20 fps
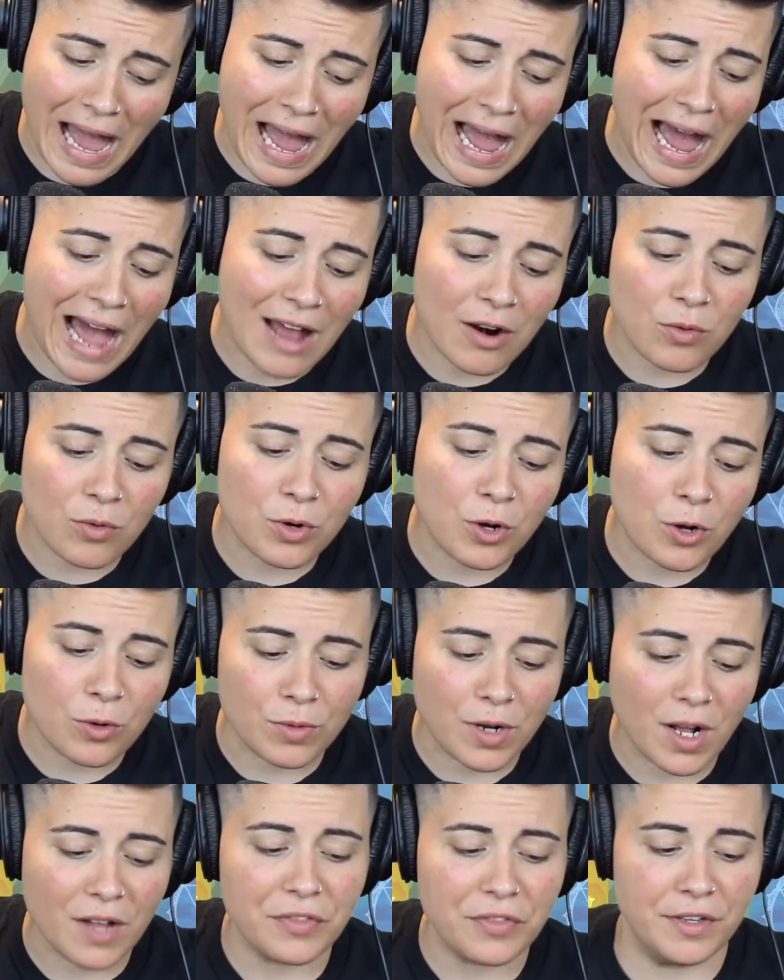I don't know
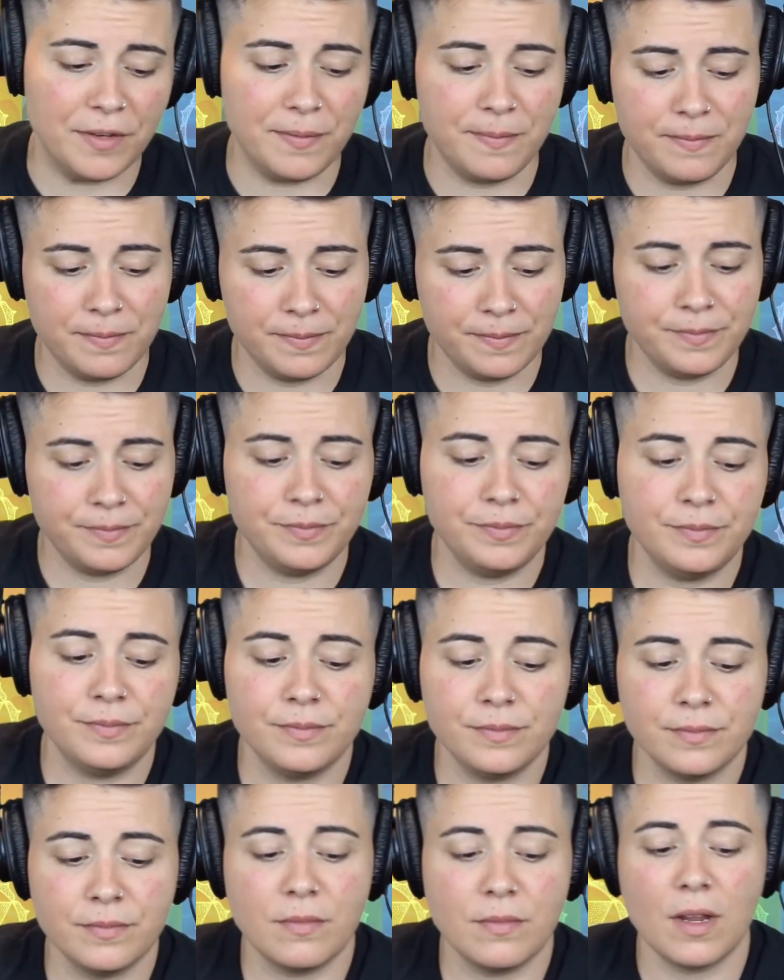nothing.
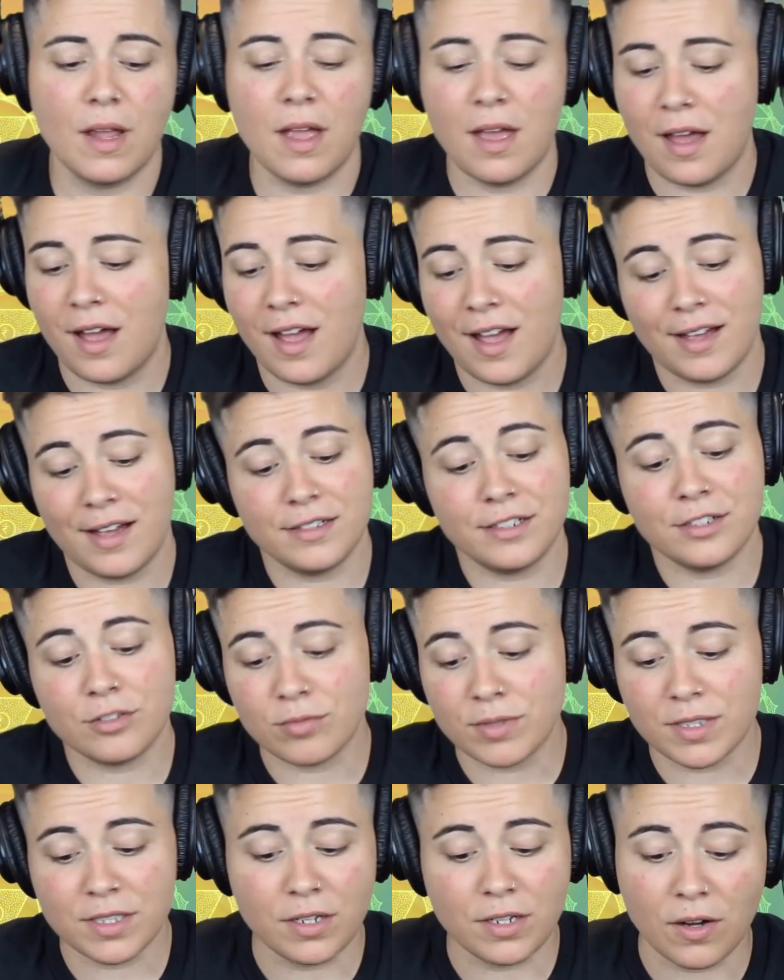I just
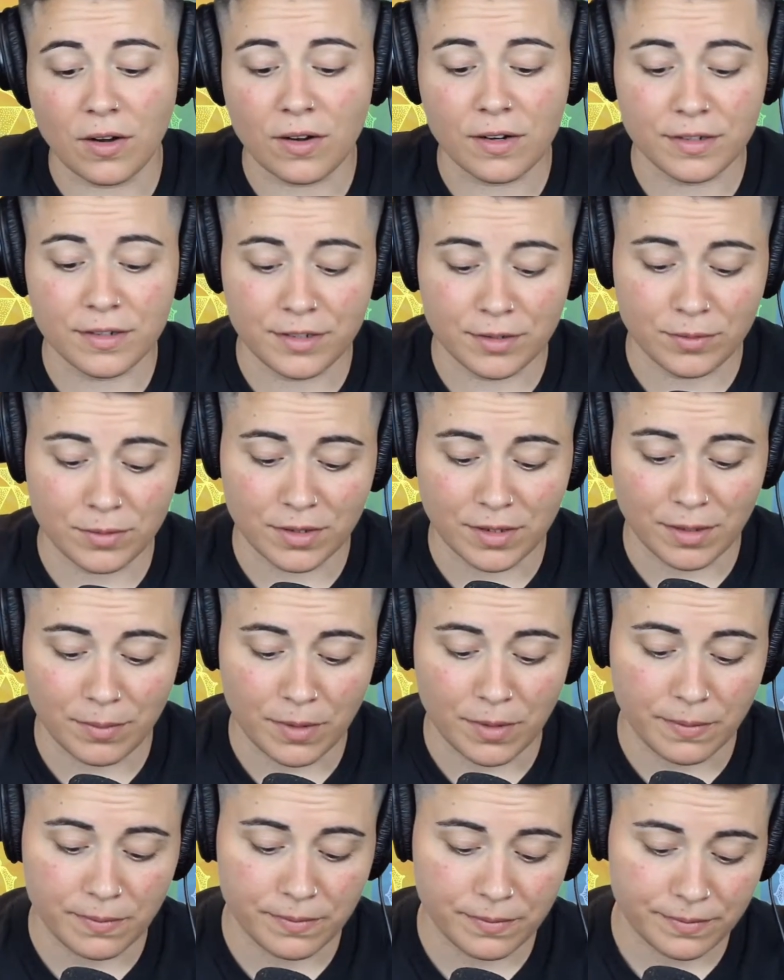read the cards and what they
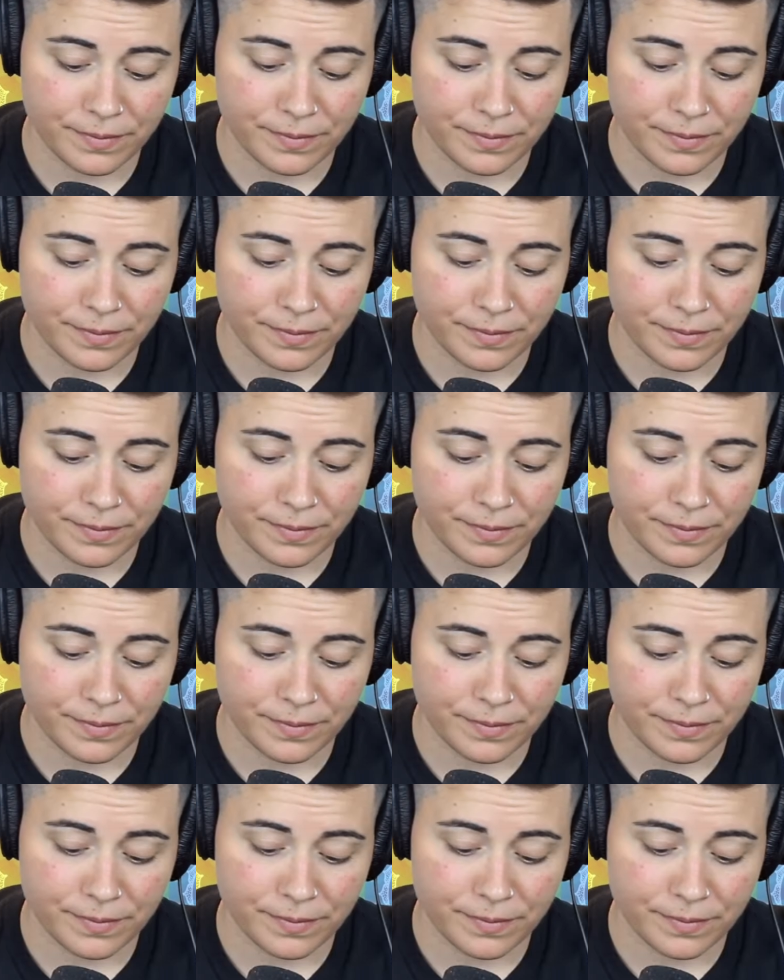mean.